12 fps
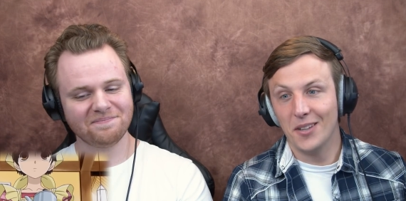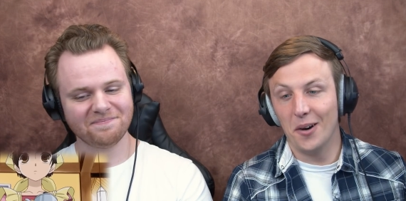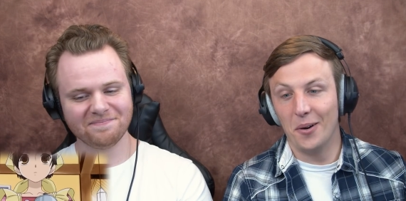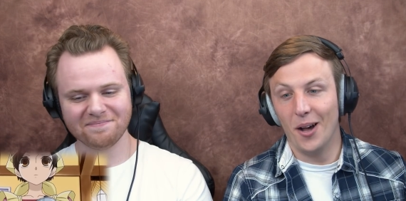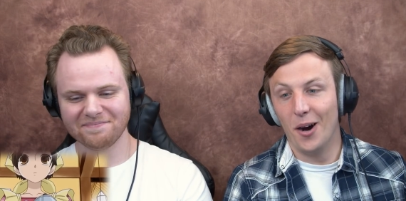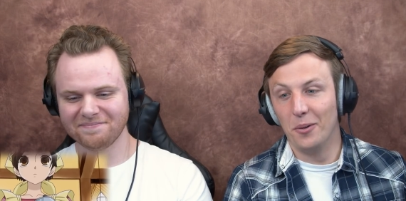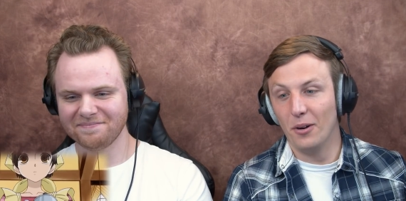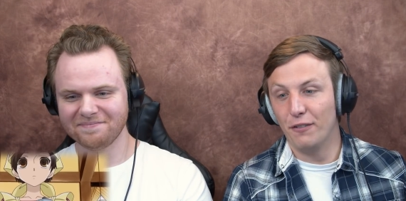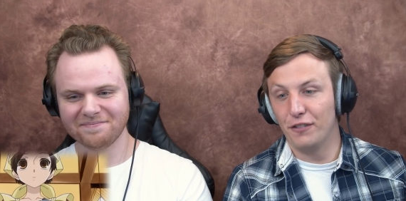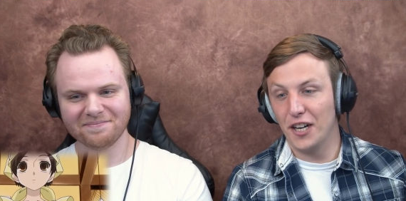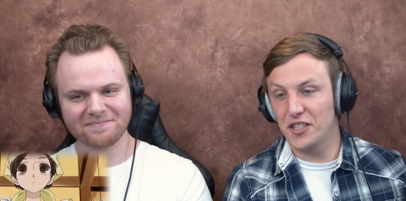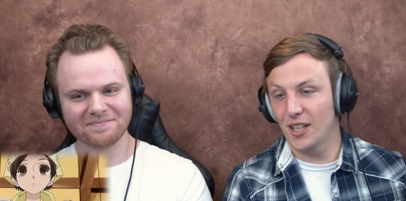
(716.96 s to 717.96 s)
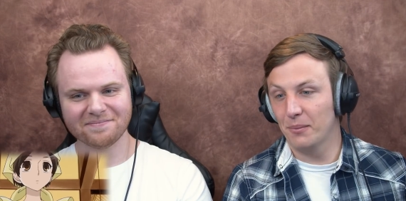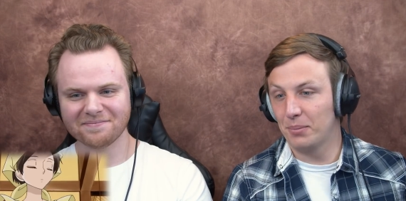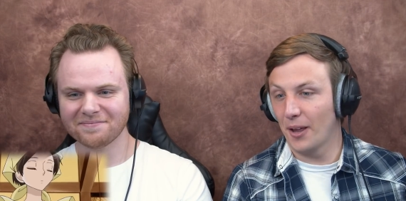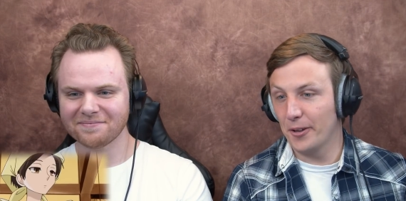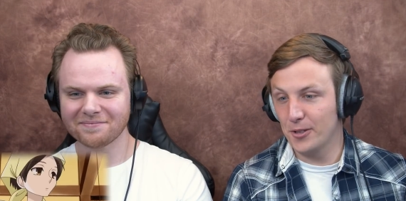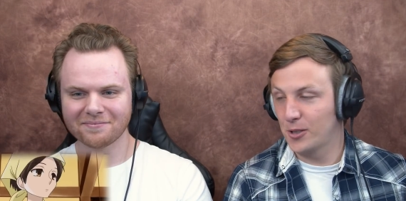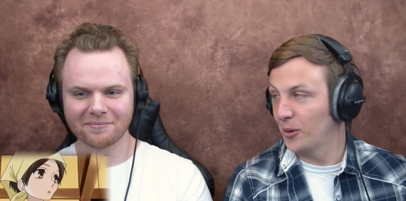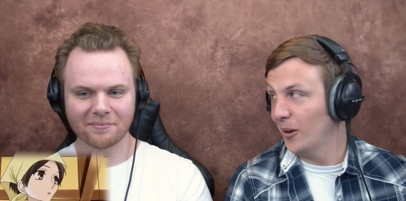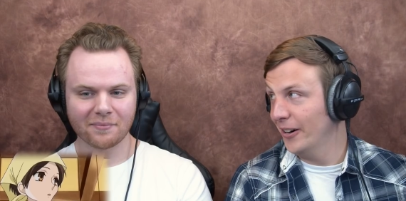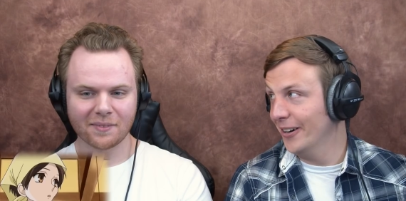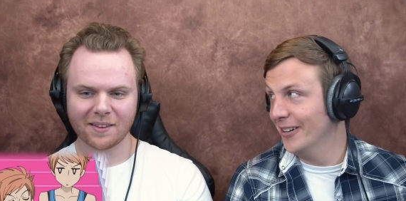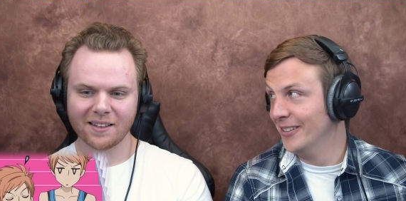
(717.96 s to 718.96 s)
Speaker 1: Oh no, refreshing brothers
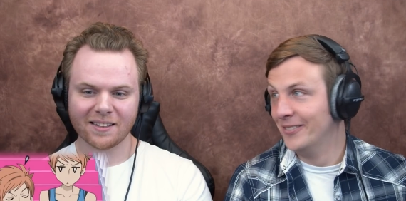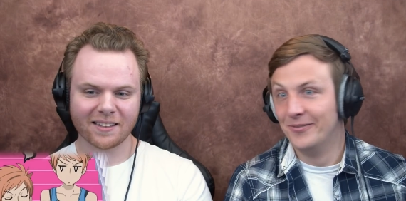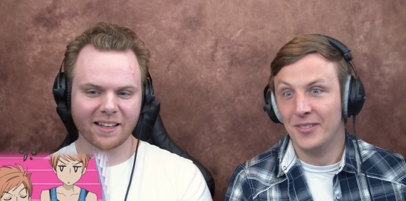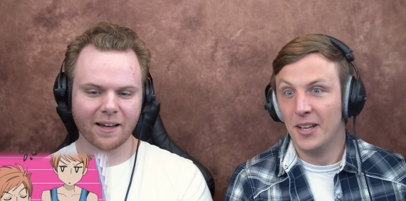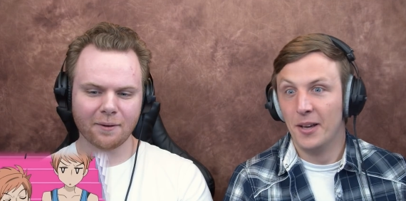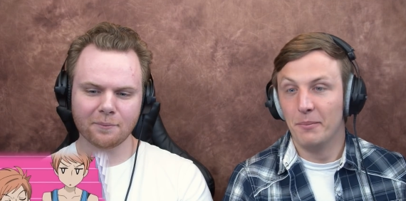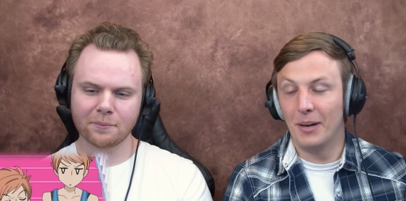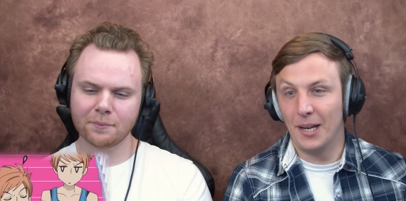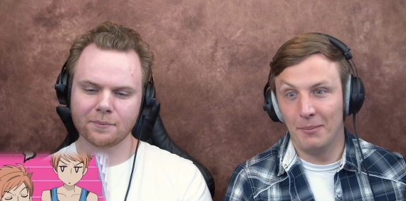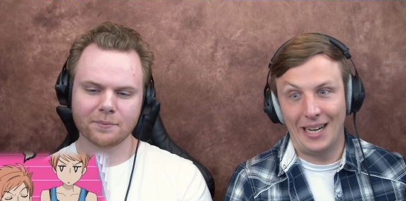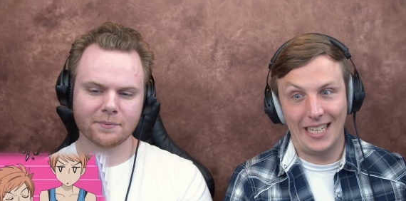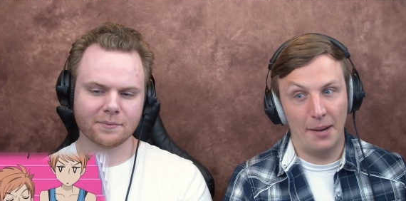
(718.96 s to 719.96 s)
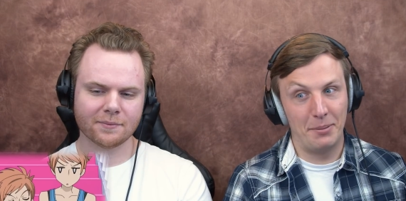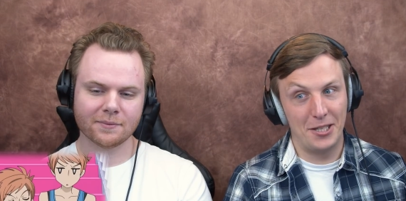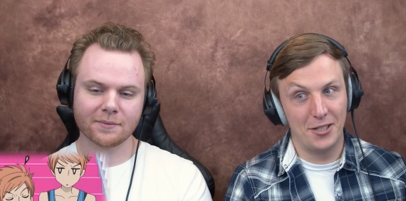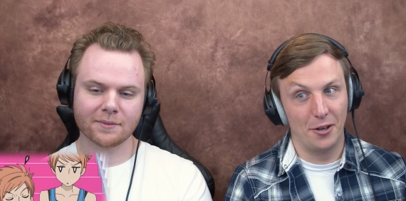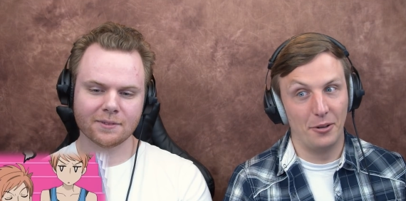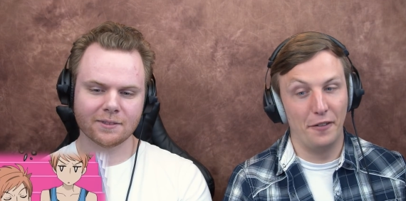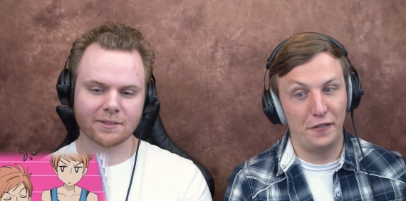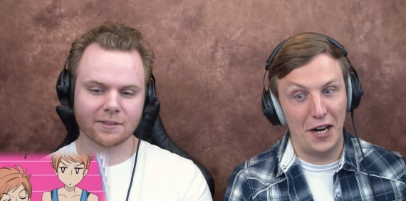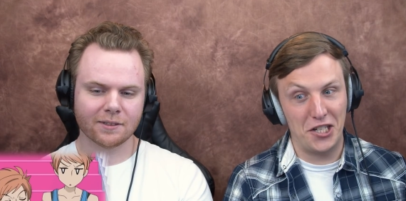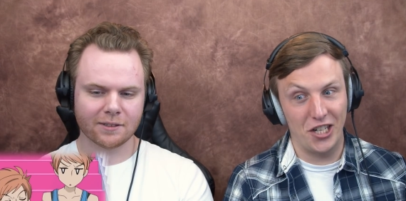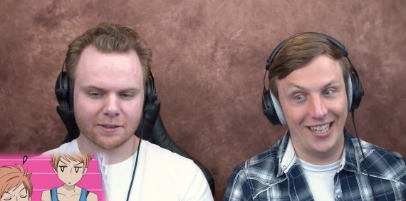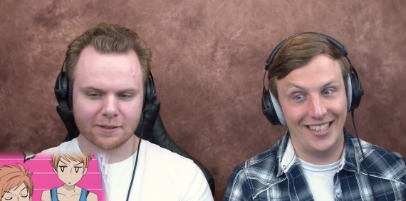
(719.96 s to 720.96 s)
quarrel. Yeah. But it might not be so
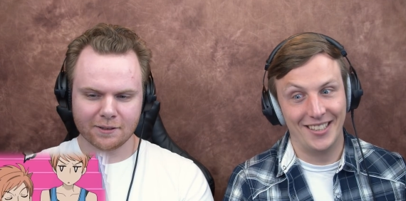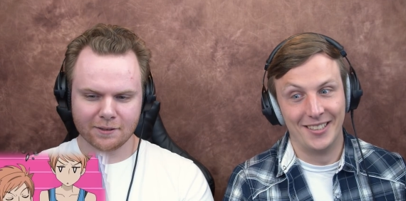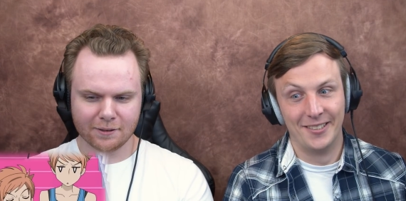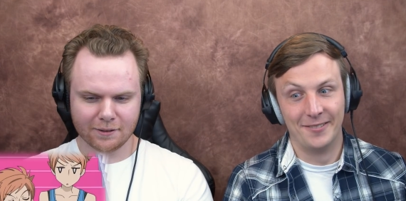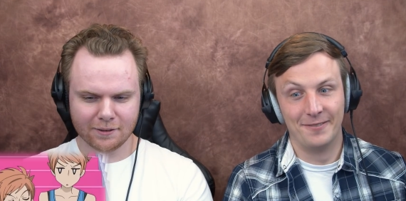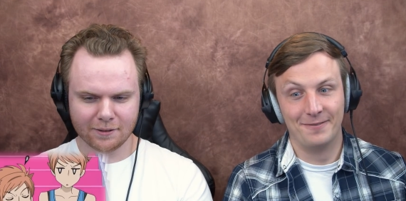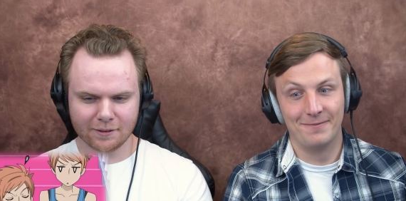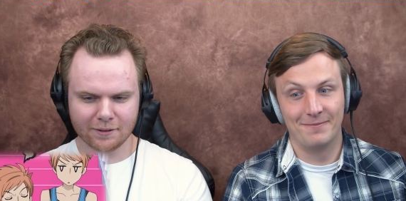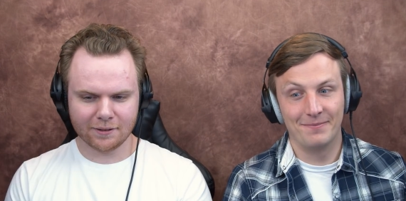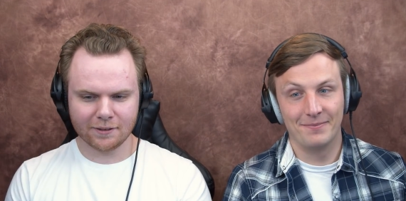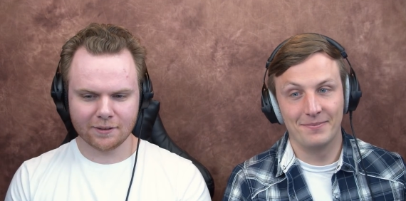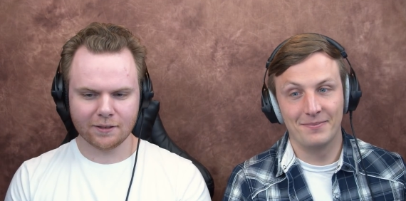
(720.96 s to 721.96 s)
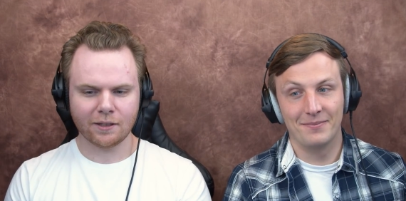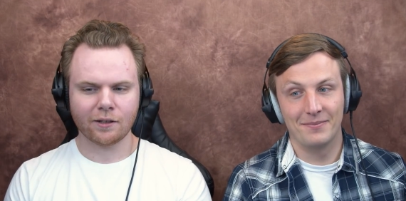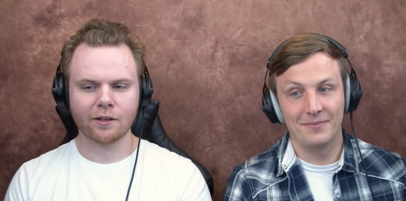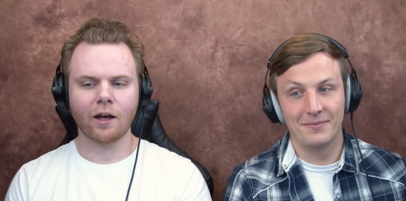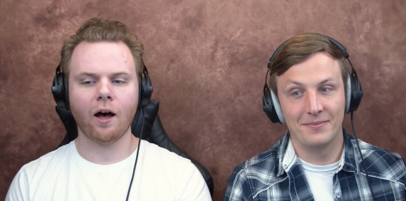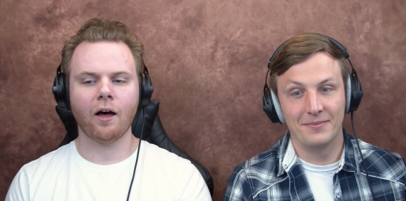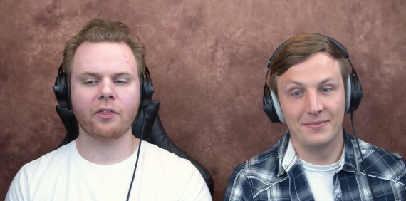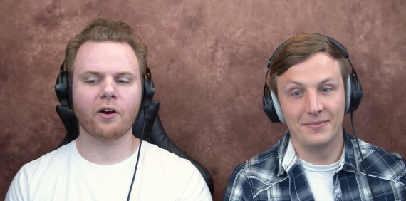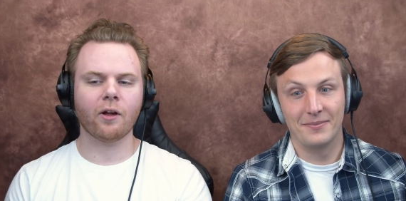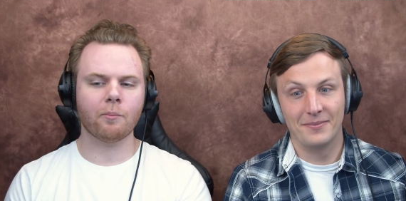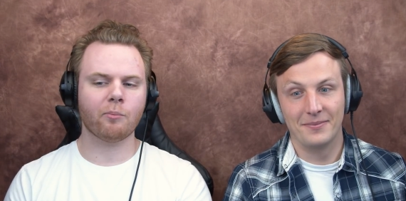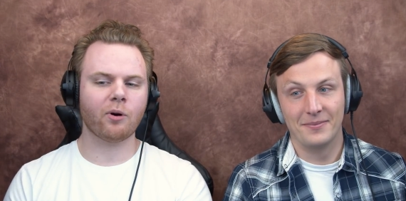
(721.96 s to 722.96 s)
refreshing.
Speaker 2: Nah, their
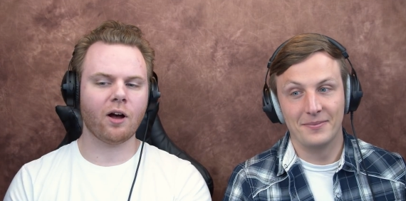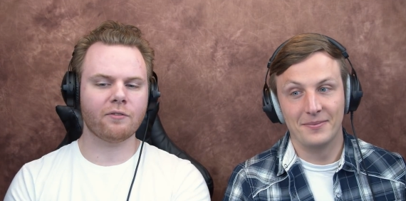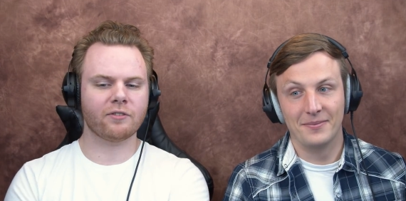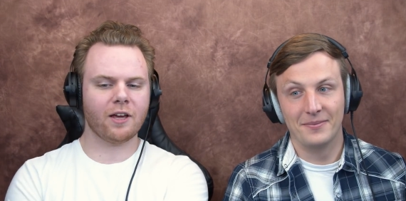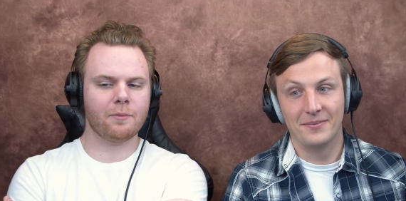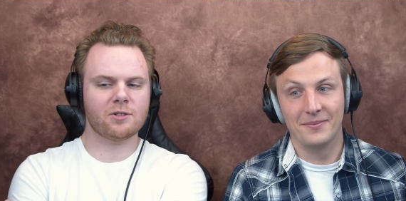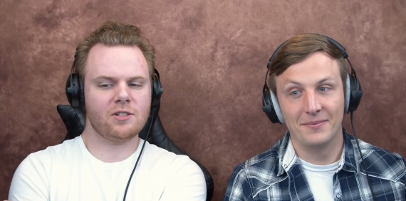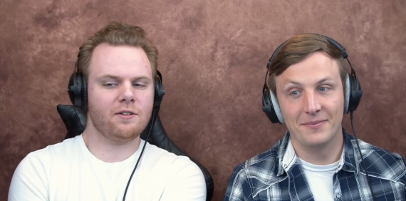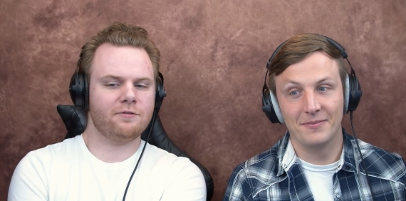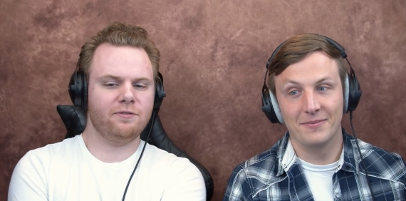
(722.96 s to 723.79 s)
improv game is on